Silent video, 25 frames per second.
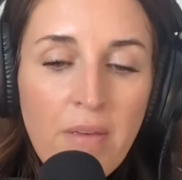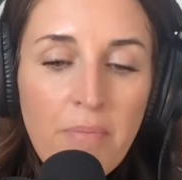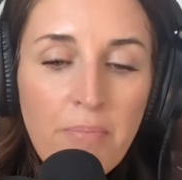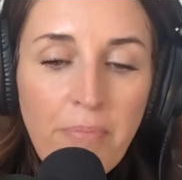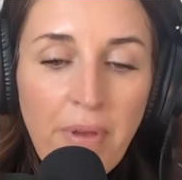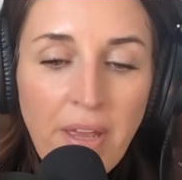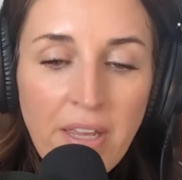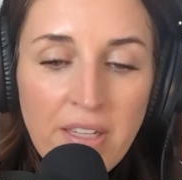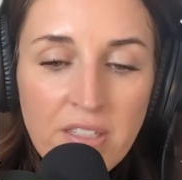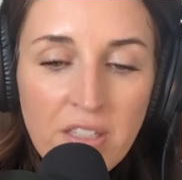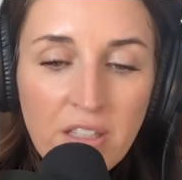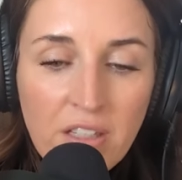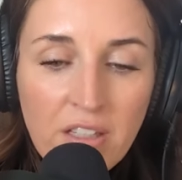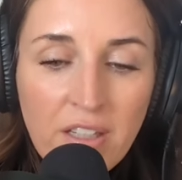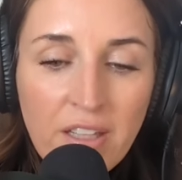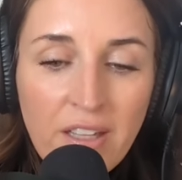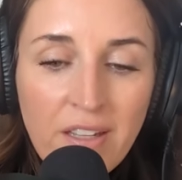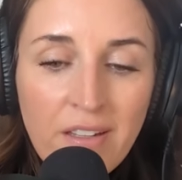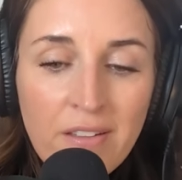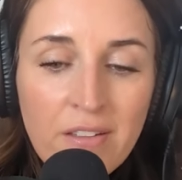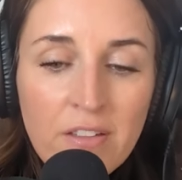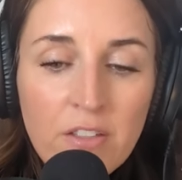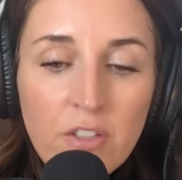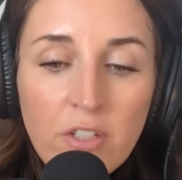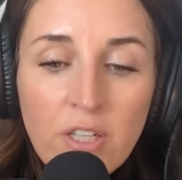
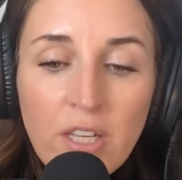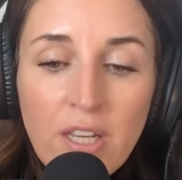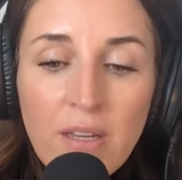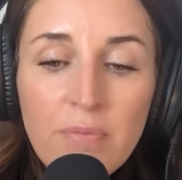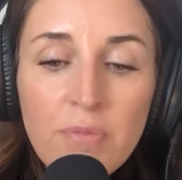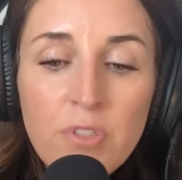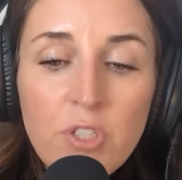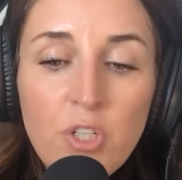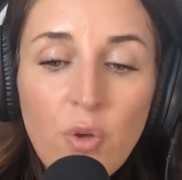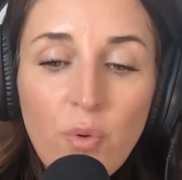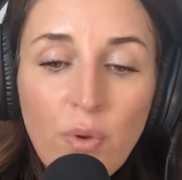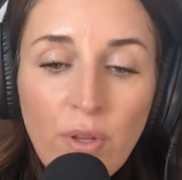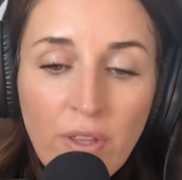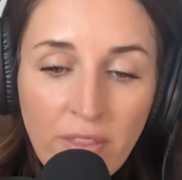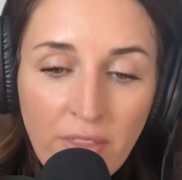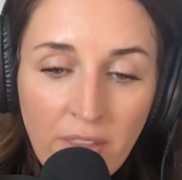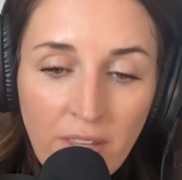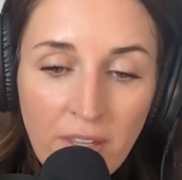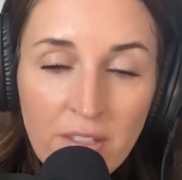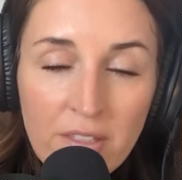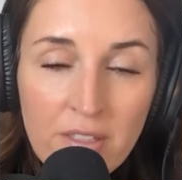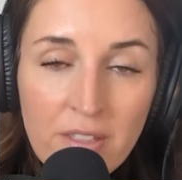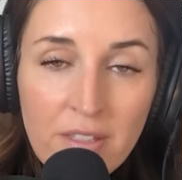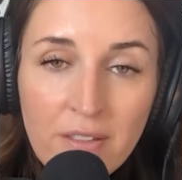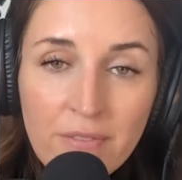Basically, you keep doing
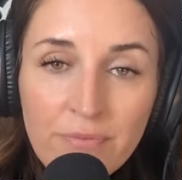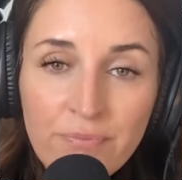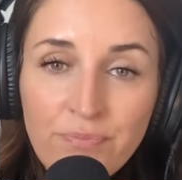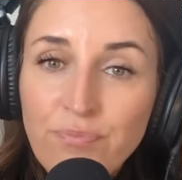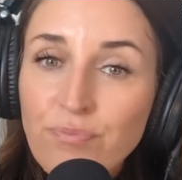this,